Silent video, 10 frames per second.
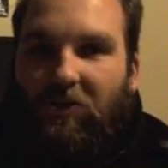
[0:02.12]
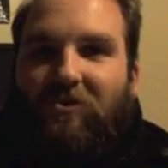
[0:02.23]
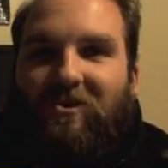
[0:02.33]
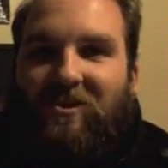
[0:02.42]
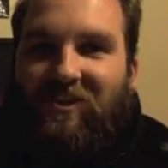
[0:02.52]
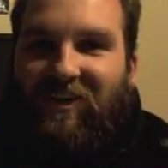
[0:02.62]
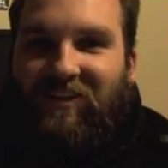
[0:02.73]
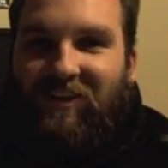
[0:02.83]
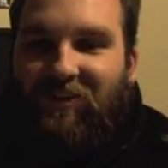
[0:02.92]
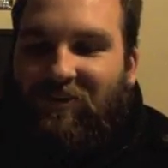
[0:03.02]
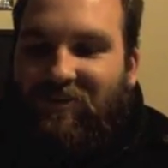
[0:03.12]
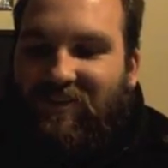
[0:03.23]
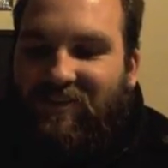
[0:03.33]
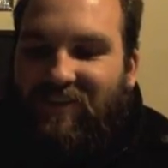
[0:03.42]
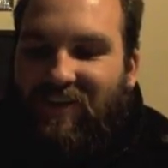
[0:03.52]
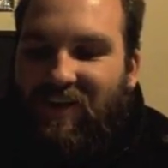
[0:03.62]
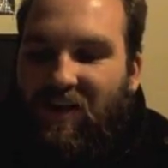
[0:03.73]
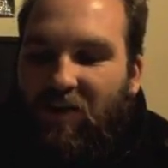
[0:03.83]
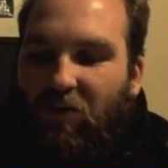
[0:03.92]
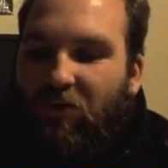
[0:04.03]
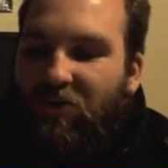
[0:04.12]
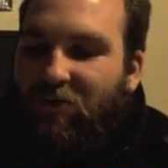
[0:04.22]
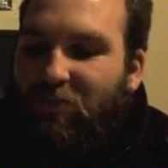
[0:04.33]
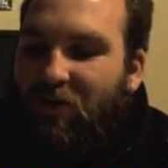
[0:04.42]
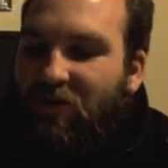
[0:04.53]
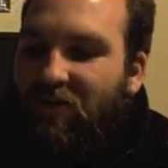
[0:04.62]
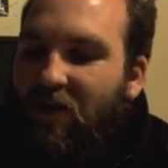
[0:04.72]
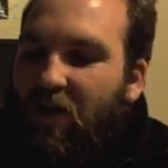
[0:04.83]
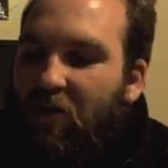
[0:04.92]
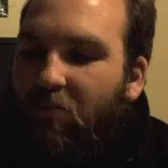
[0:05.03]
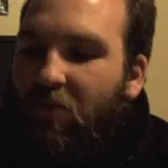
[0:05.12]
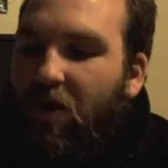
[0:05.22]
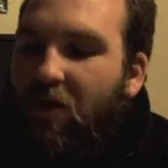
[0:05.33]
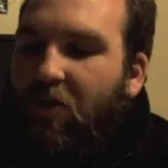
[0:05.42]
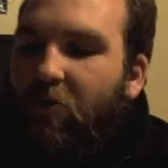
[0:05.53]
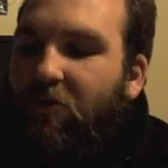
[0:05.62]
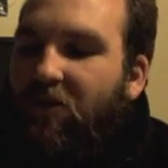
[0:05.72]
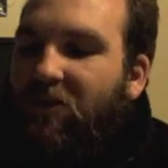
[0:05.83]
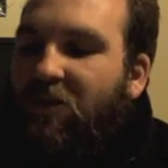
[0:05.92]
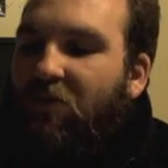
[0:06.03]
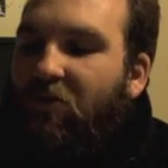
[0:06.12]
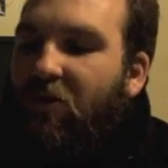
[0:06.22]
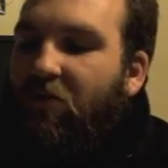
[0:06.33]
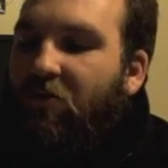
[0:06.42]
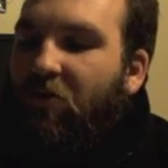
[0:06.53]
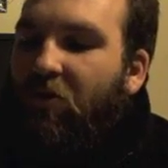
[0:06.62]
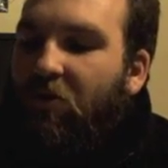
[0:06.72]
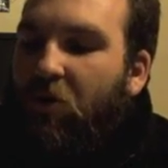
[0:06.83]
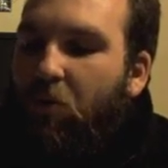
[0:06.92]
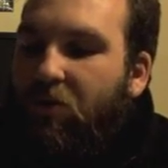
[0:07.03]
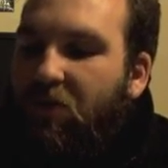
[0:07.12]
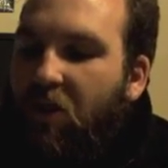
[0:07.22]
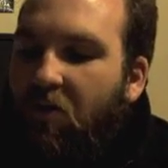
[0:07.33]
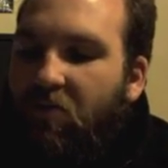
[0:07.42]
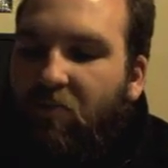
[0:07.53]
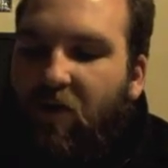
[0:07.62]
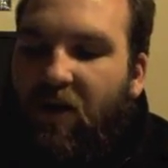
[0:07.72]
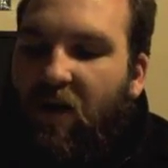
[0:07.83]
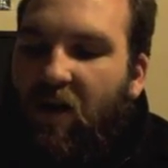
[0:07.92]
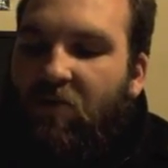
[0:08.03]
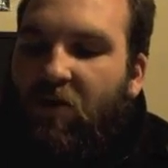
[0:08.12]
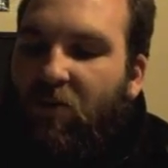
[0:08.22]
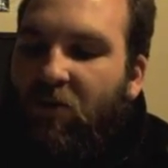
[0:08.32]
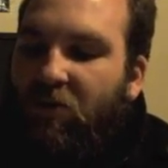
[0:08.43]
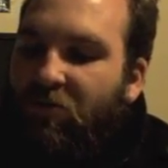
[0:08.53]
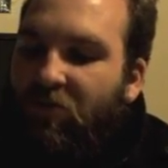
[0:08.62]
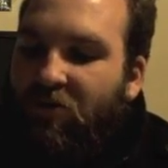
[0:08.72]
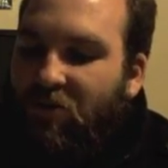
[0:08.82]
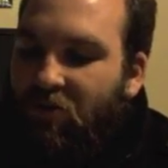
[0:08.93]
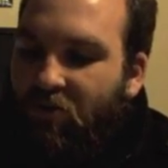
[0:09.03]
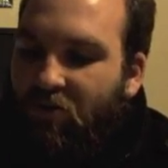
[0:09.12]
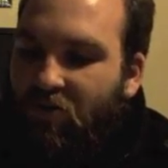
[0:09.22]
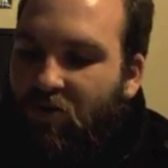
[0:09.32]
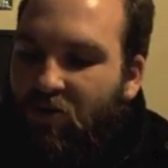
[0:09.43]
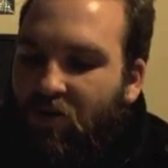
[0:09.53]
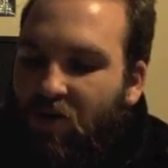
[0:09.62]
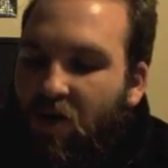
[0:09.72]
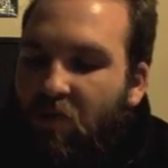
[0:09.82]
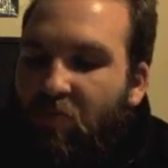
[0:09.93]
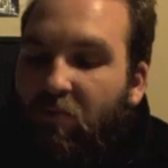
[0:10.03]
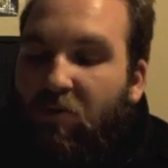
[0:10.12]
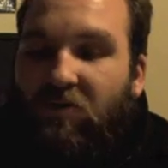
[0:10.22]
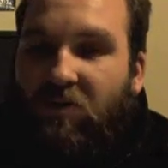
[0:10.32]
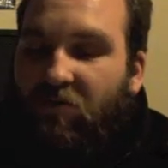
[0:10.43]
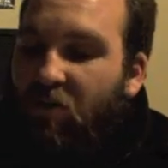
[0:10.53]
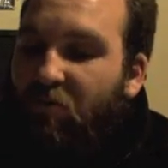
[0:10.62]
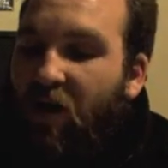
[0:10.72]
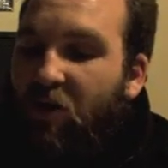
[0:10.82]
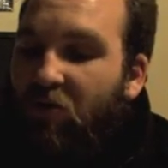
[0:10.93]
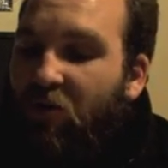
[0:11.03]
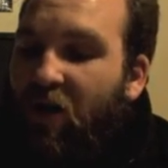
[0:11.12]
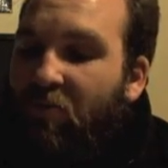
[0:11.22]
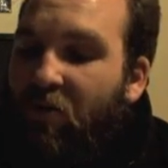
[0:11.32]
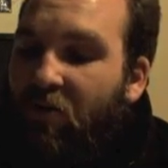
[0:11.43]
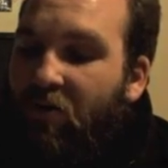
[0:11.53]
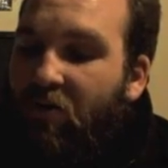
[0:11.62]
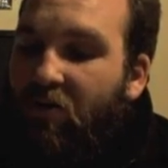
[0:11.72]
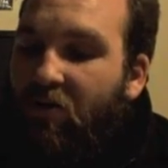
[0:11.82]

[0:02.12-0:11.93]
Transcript: Guten Tag, Kinders. Once upon a time, there was a dear little girl who was loved by everyone who looked at her, but most of all by her grandmother.